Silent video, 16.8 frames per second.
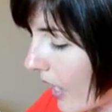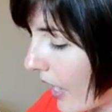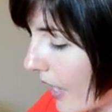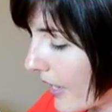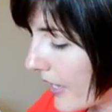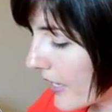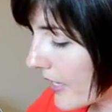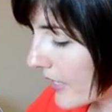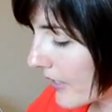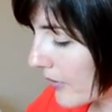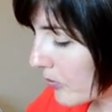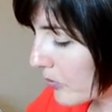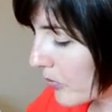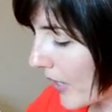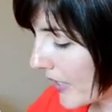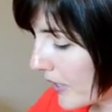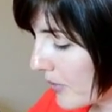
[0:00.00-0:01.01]
I
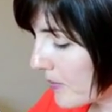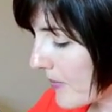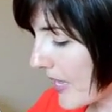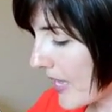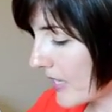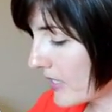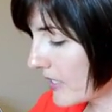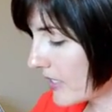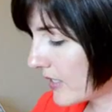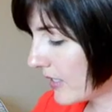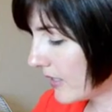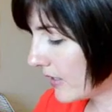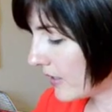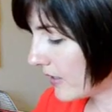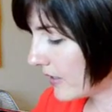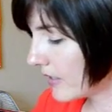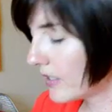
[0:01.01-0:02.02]
recommend,
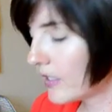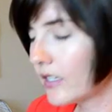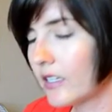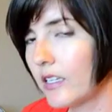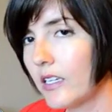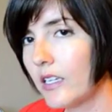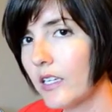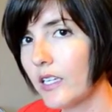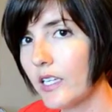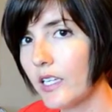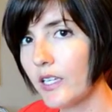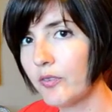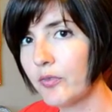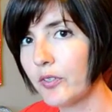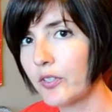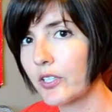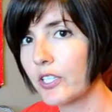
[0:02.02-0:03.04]

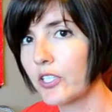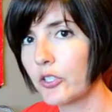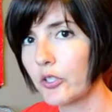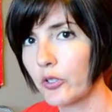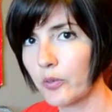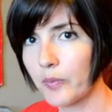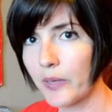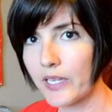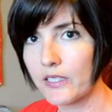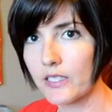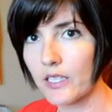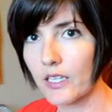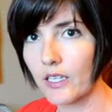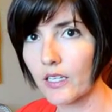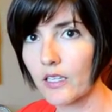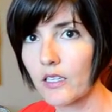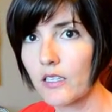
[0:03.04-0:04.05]
if you're going to do the
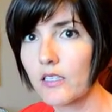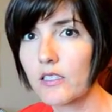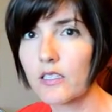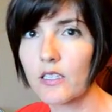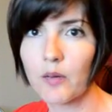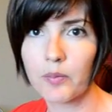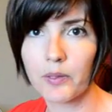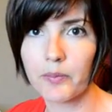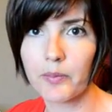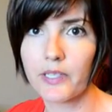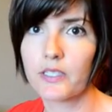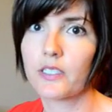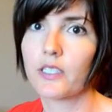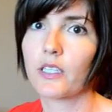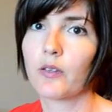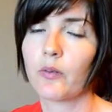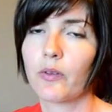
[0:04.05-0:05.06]
basic,
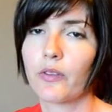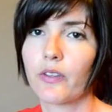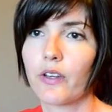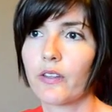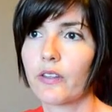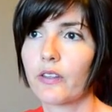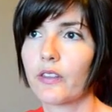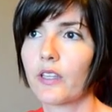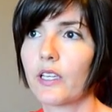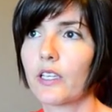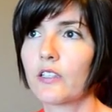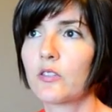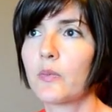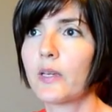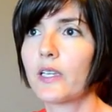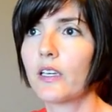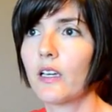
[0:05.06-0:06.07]
supplementing it with other things,
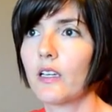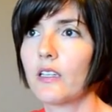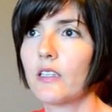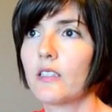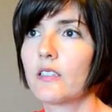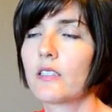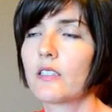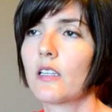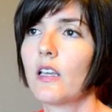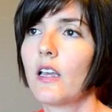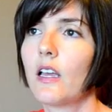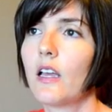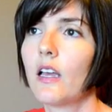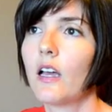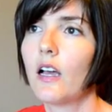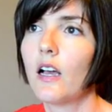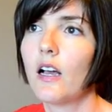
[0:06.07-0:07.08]
because
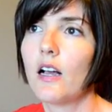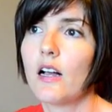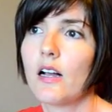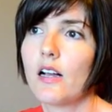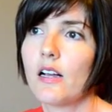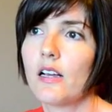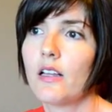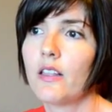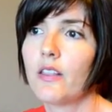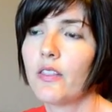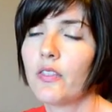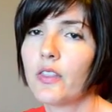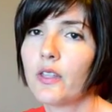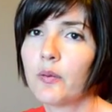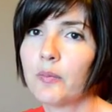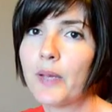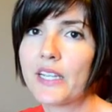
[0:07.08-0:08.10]

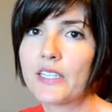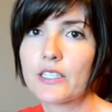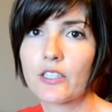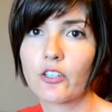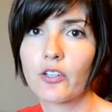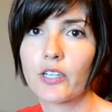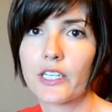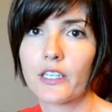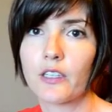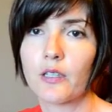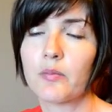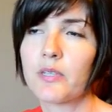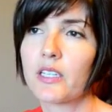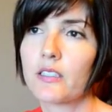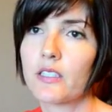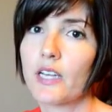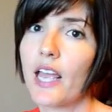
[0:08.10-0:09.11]
the basic curriculum
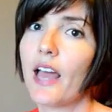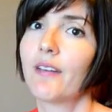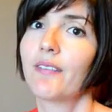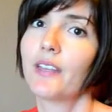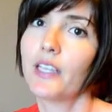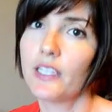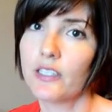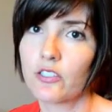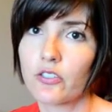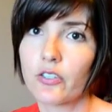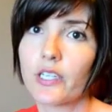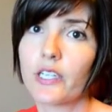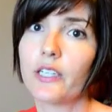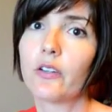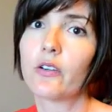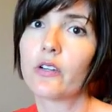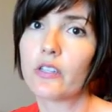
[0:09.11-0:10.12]
doesn't have the
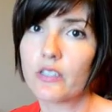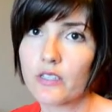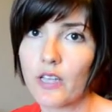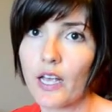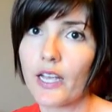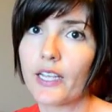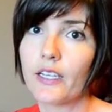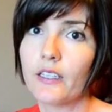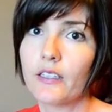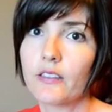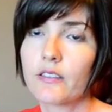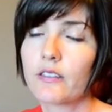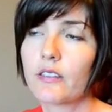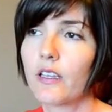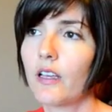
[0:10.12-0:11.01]
history or the science,